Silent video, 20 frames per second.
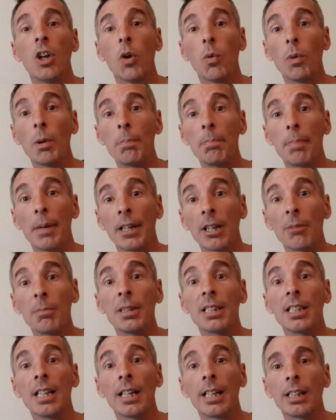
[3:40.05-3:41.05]
we better be
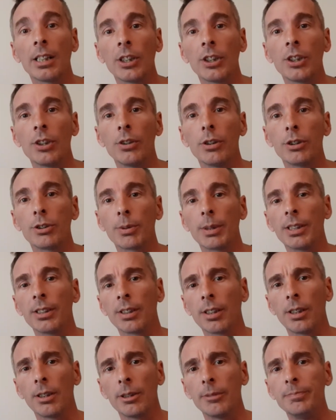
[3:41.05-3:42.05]
getting a huge
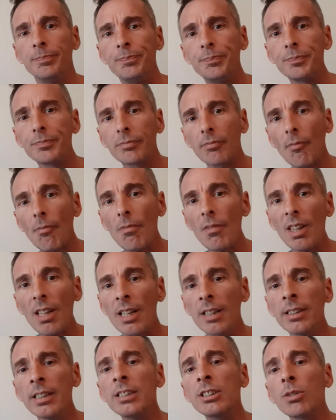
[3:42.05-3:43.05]
return.
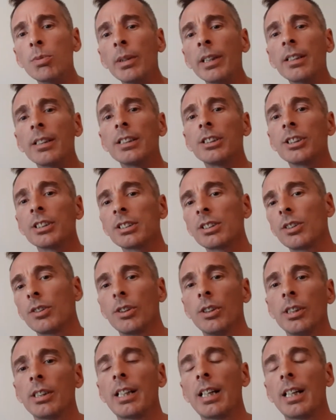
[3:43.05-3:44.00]
And let's quickly just look